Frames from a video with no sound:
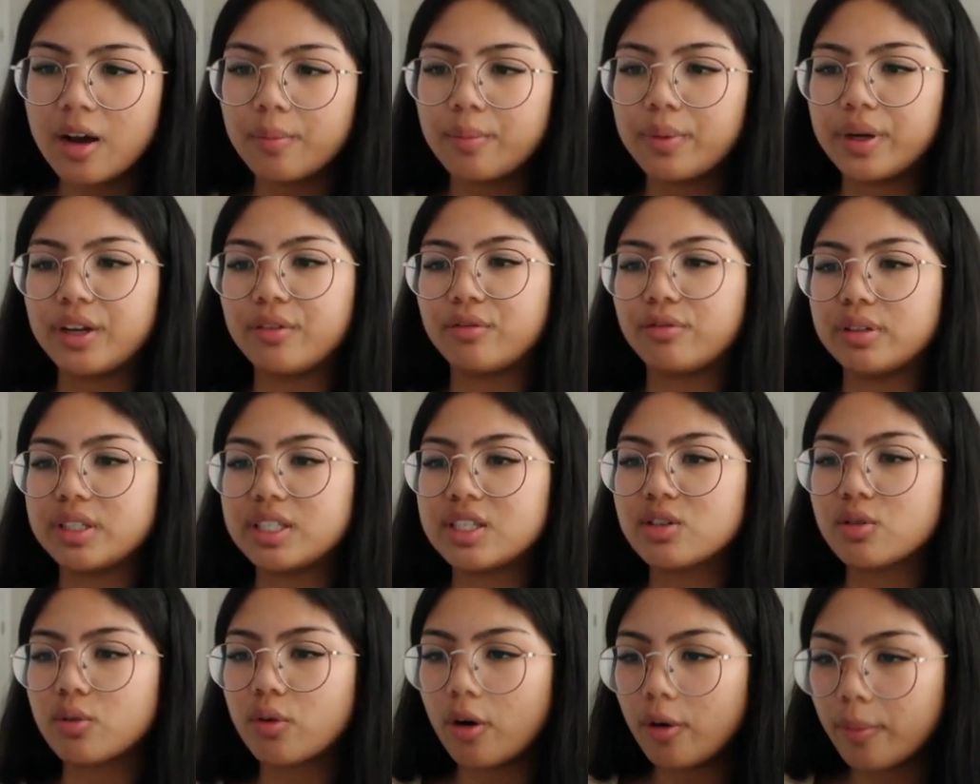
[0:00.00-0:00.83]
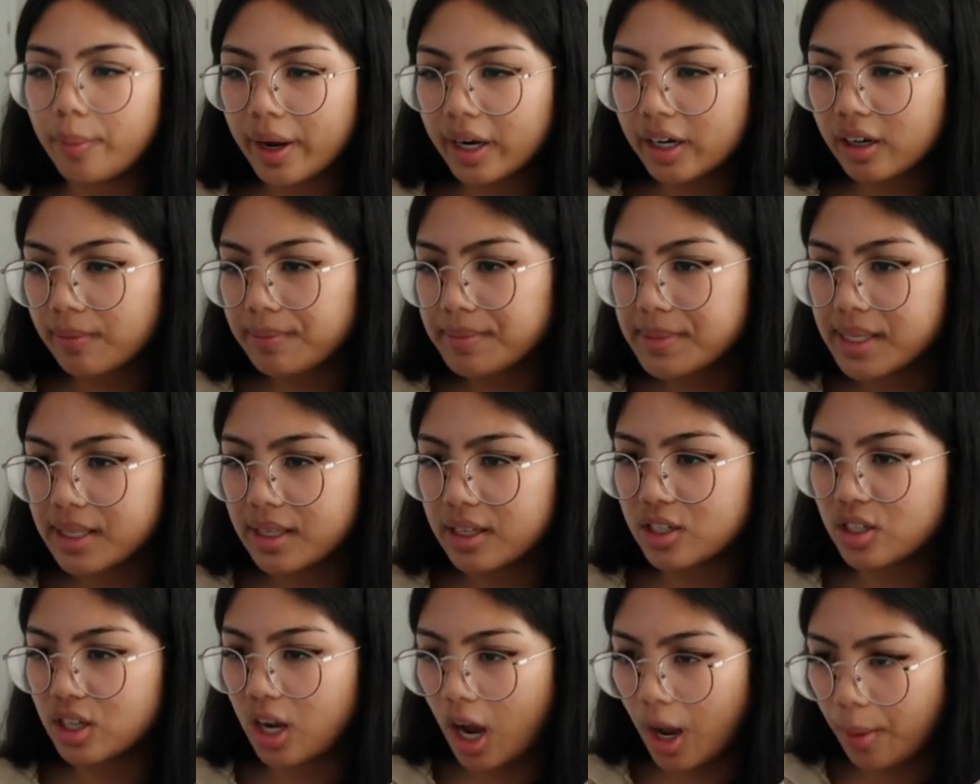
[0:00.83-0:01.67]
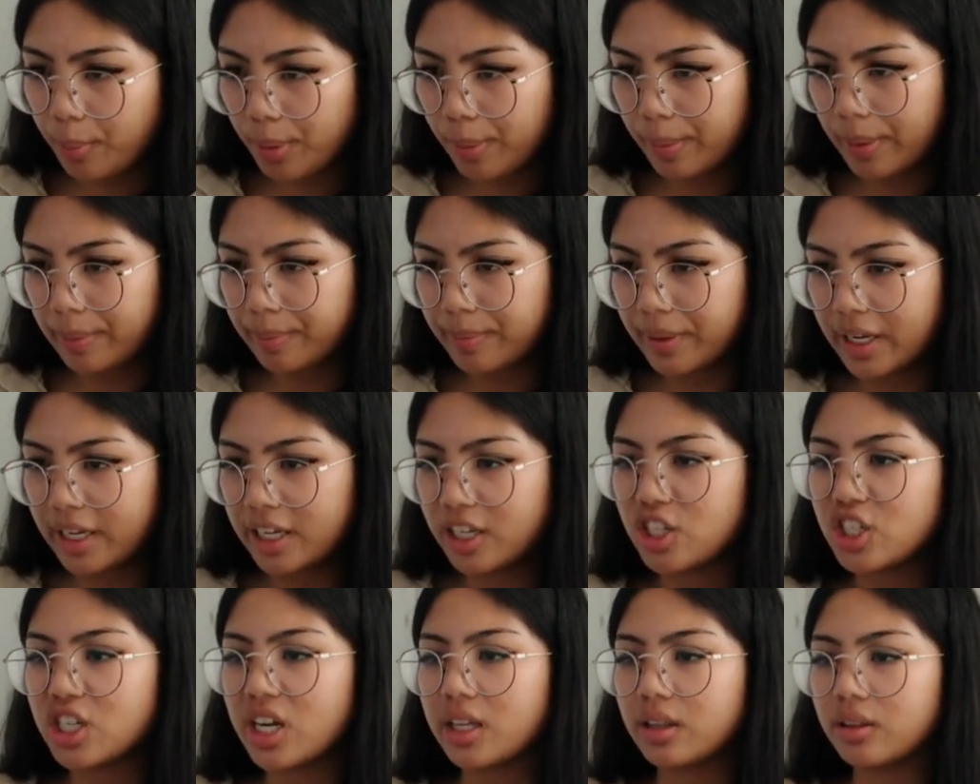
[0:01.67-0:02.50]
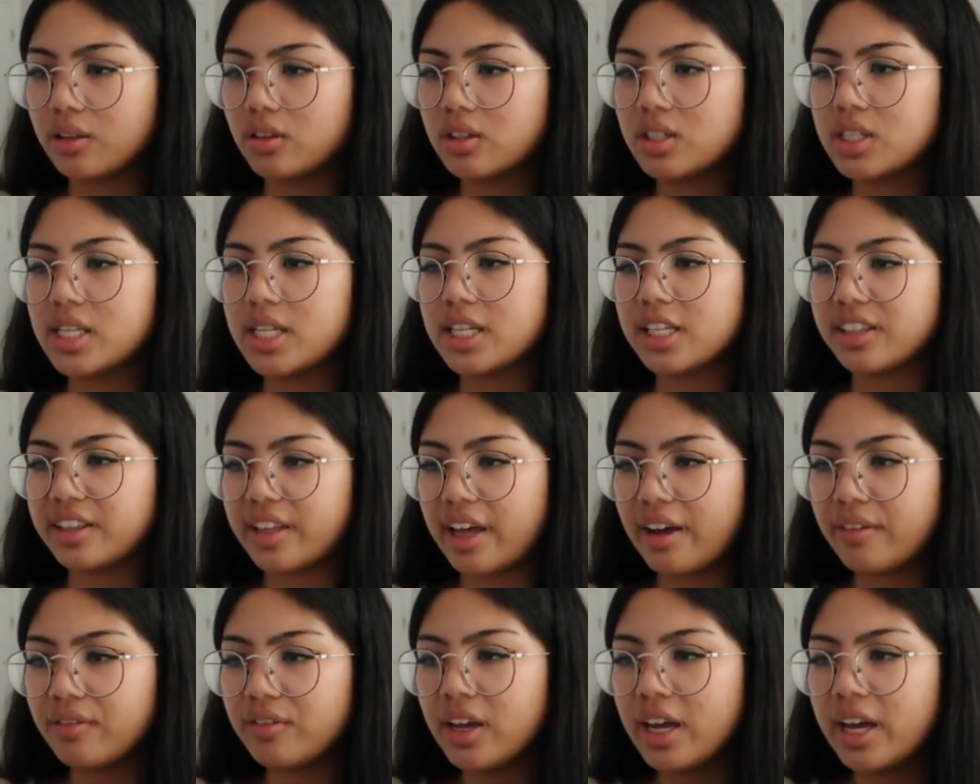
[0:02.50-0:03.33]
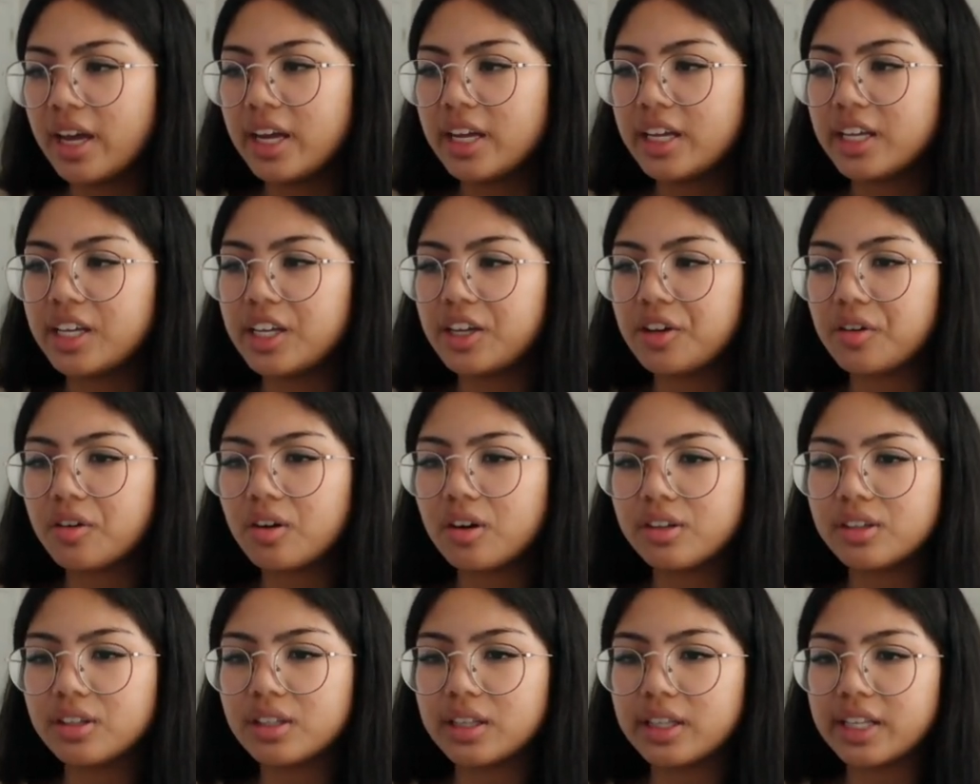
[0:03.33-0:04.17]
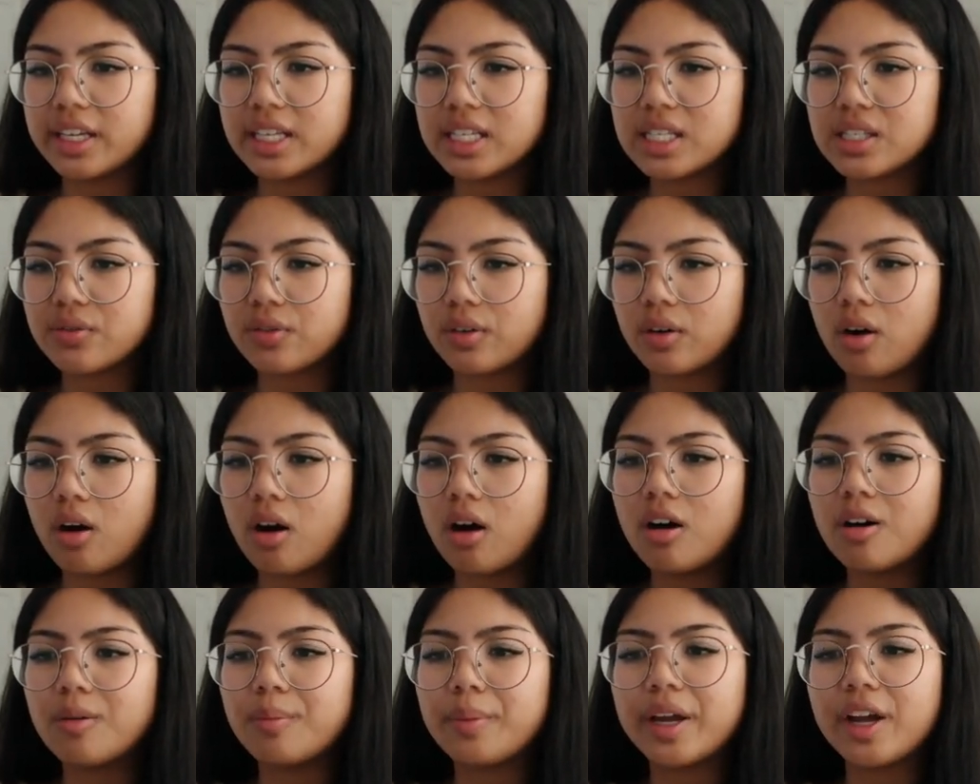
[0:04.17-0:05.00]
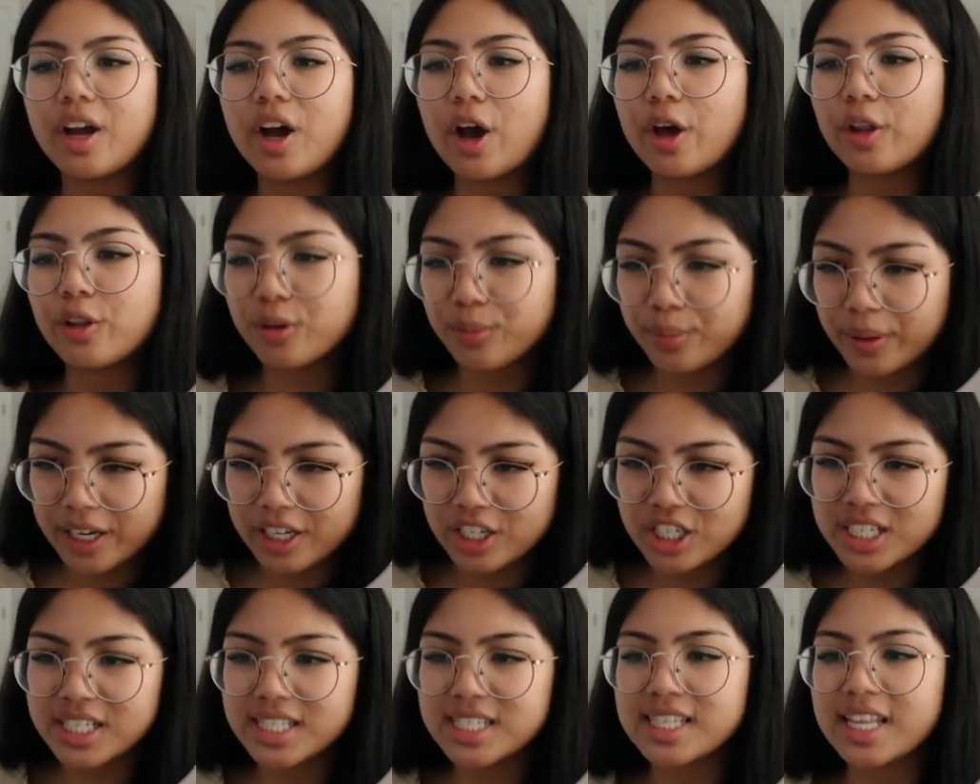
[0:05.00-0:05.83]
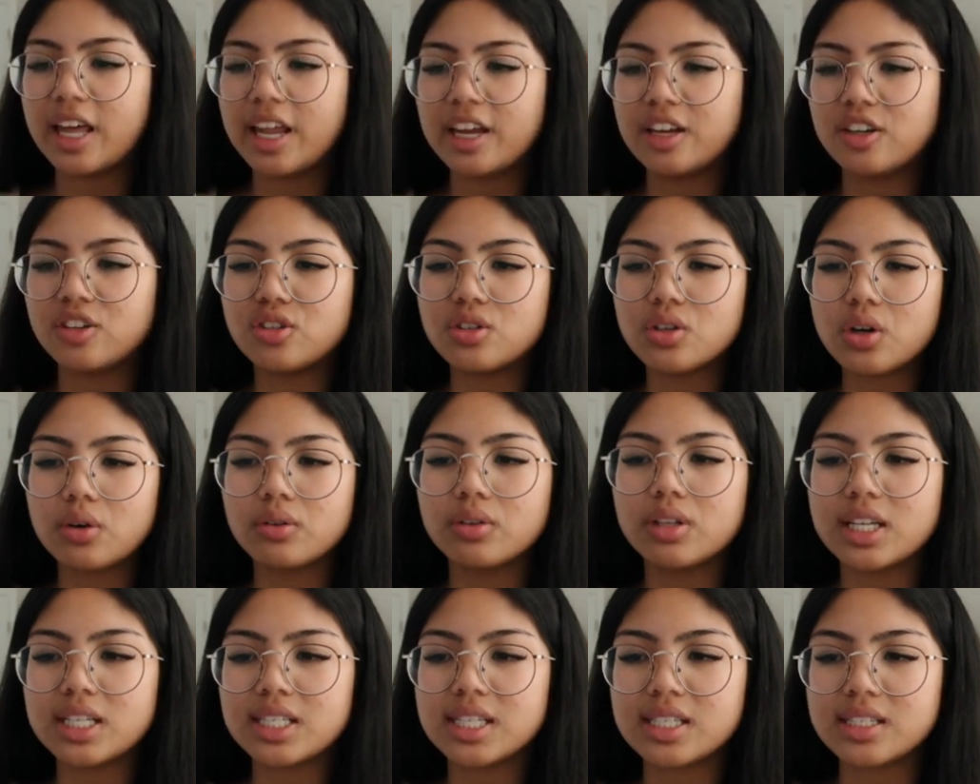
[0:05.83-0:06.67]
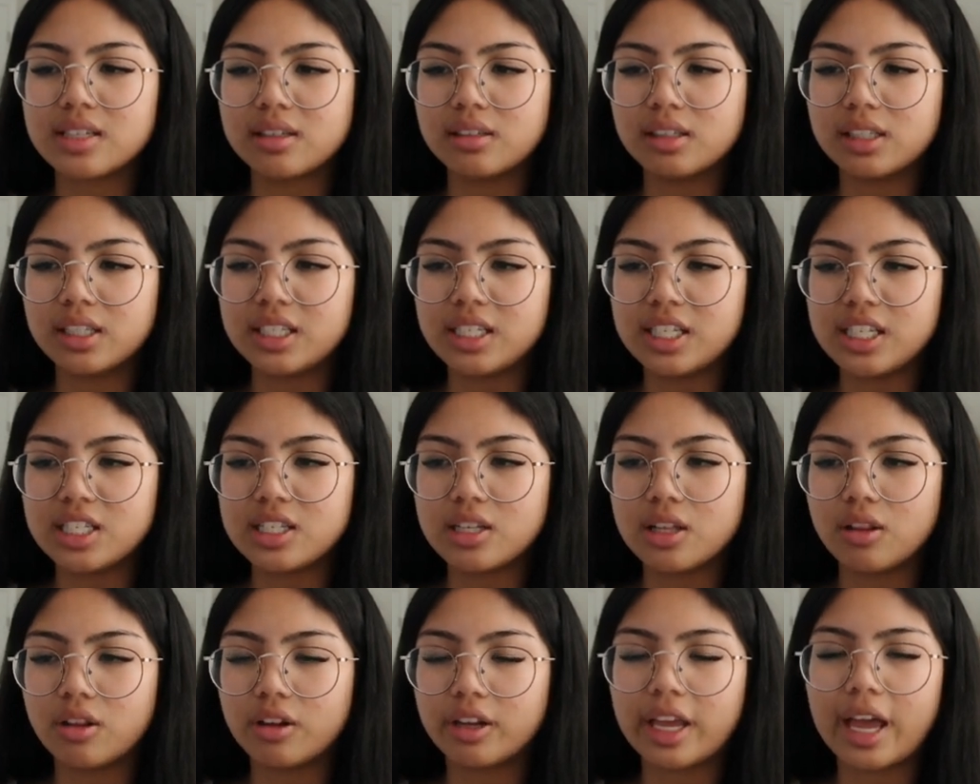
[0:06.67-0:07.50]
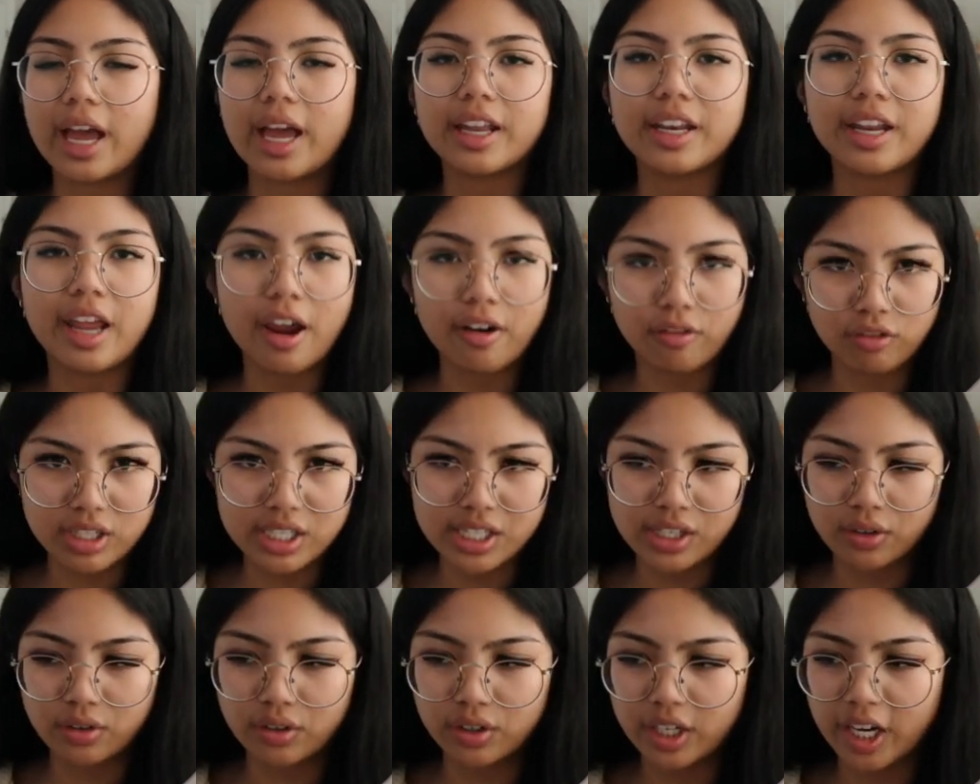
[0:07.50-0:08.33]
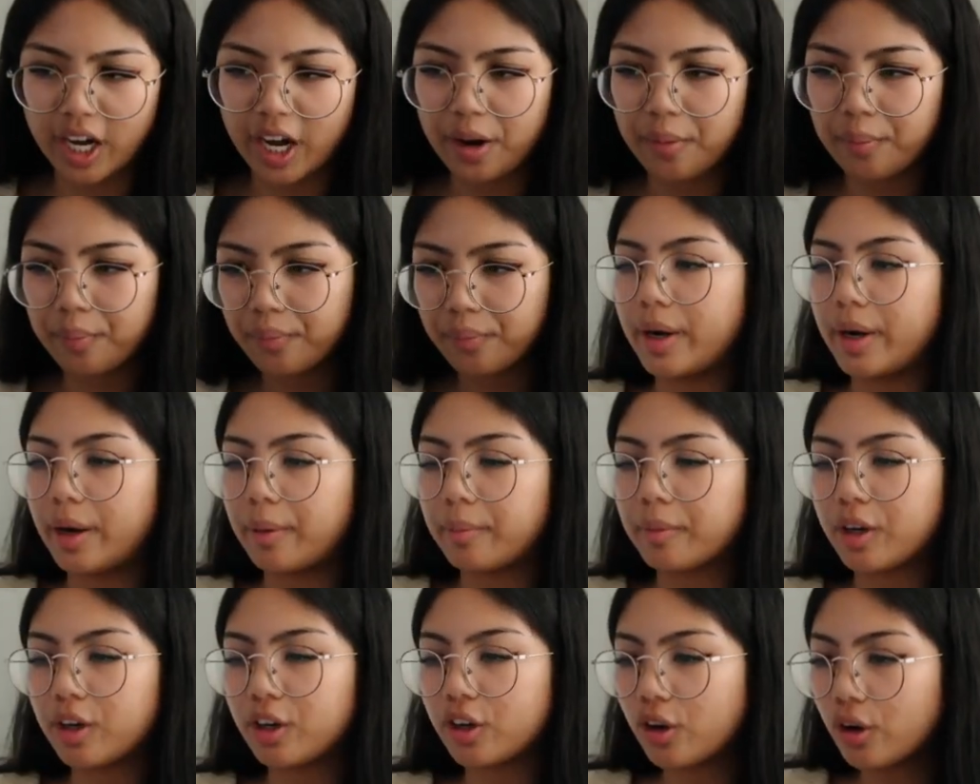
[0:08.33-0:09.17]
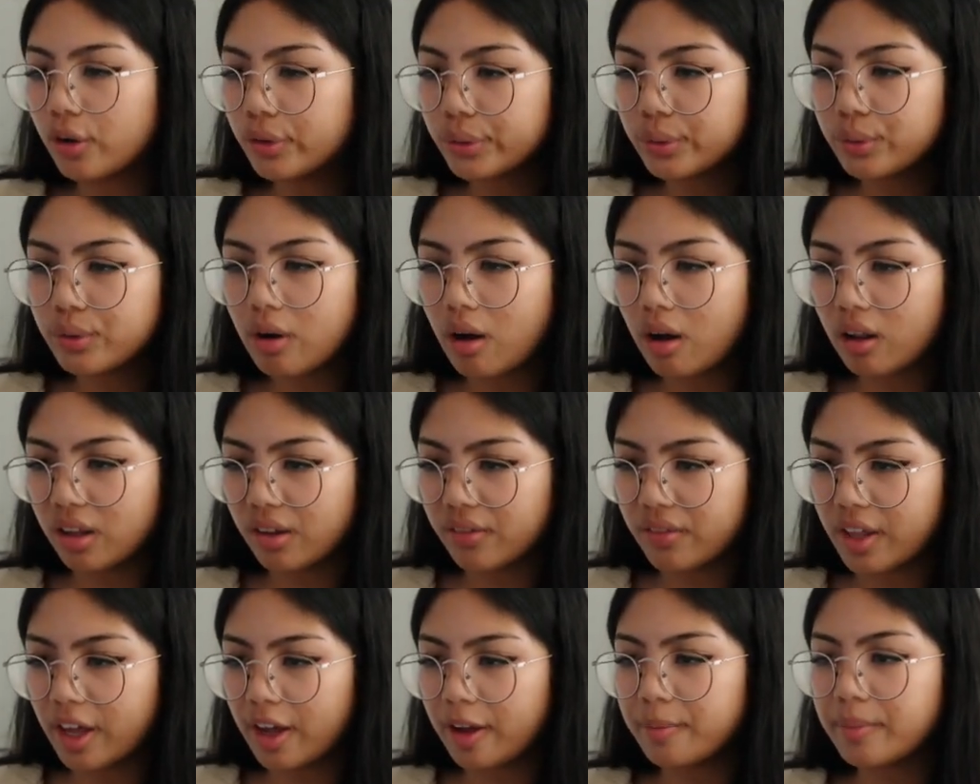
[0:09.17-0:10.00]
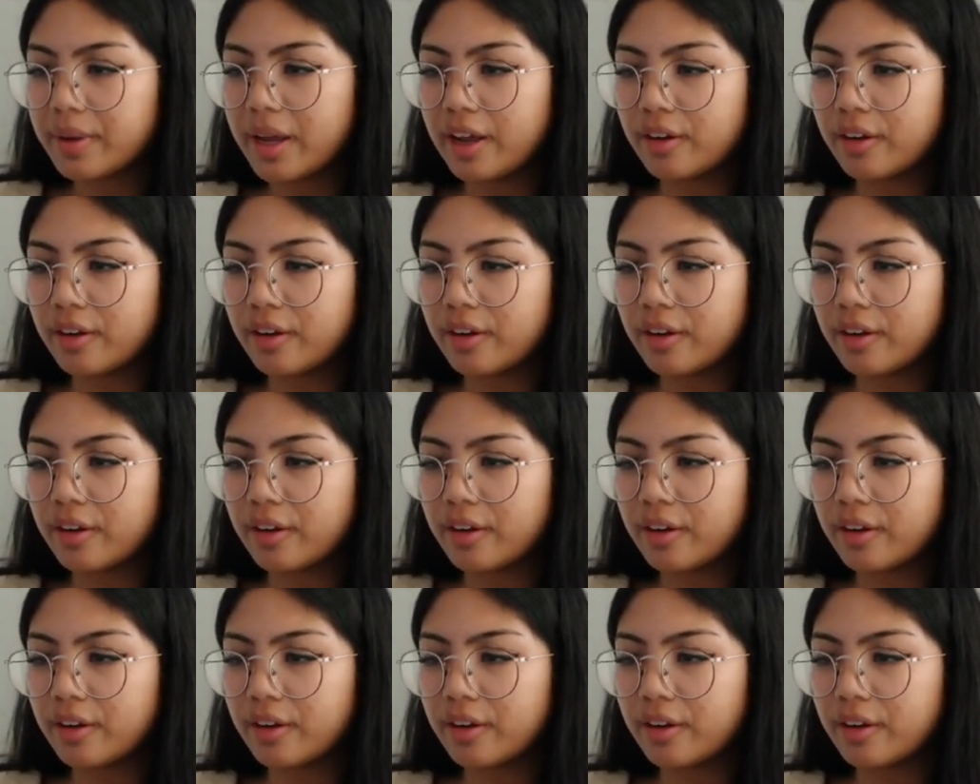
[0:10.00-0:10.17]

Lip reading: But if we scroll back up to the top of my page and look to the left, here are the links for all my other pages that I don't necessarily need to look at every single day. I'm going to go through all of them.